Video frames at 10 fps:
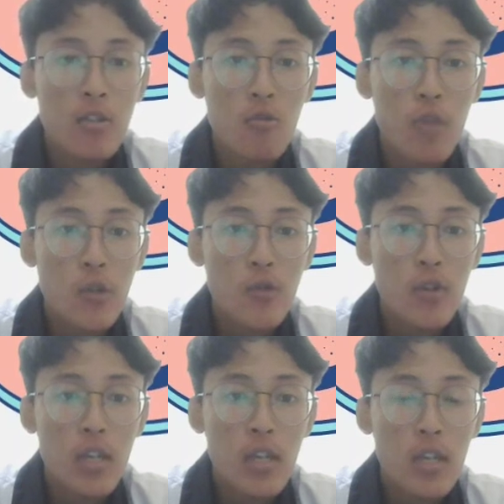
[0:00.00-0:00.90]
we
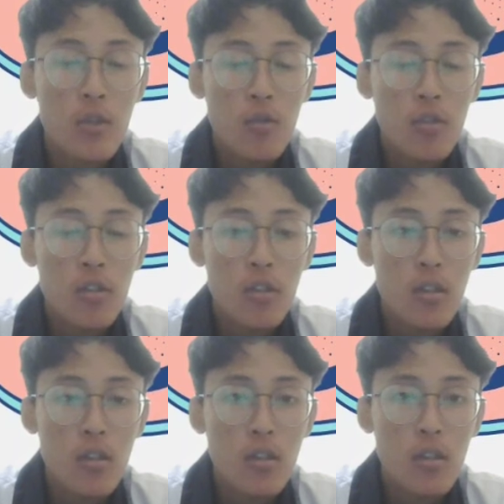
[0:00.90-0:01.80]
usually use
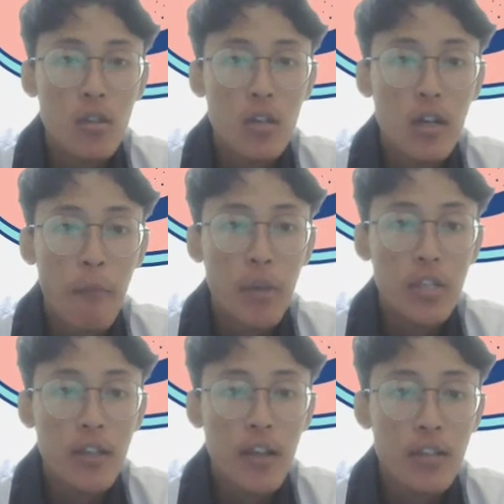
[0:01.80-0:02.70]
the
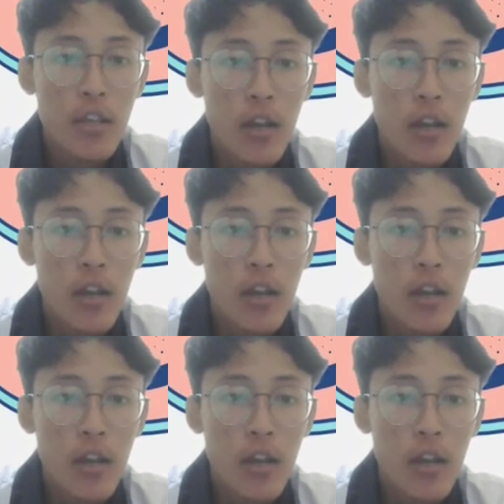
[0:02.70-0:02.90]
machine cashier.